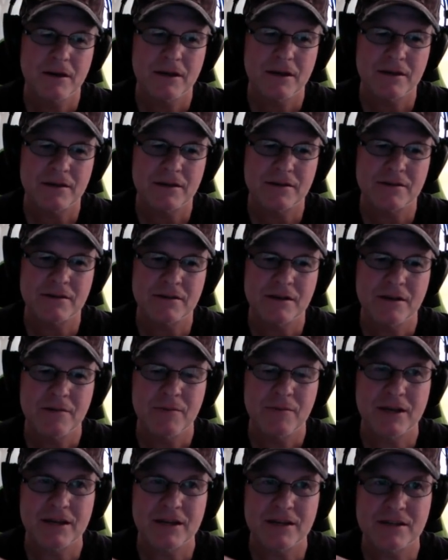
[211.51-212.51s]
is
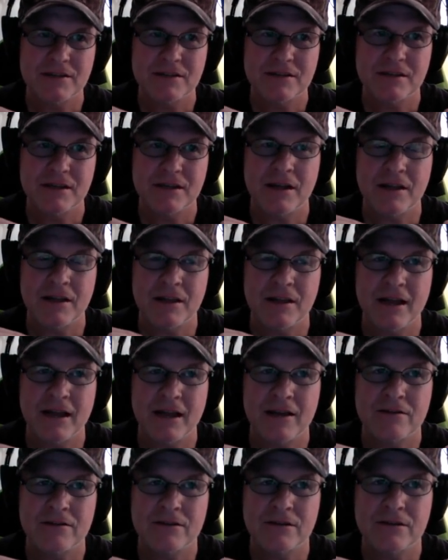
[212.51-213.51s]
because it
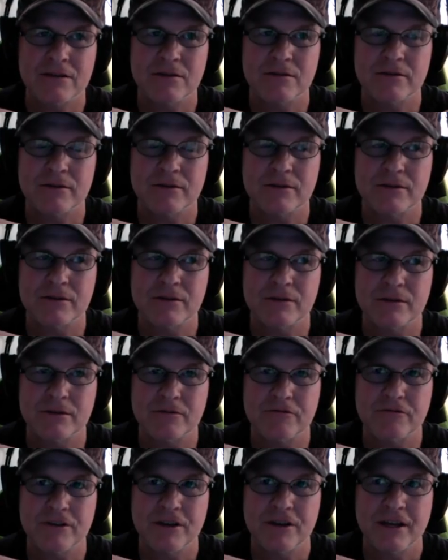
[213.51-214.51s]
allows you to sort
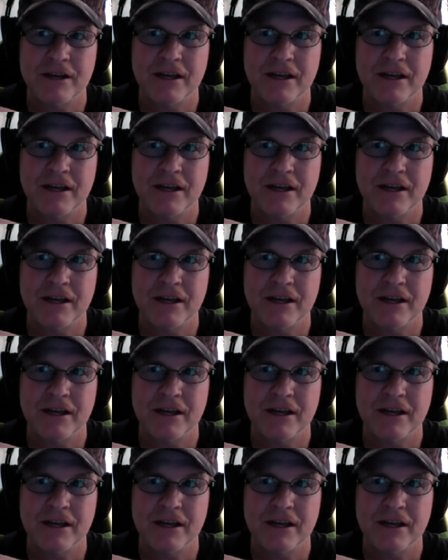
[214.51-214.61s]
of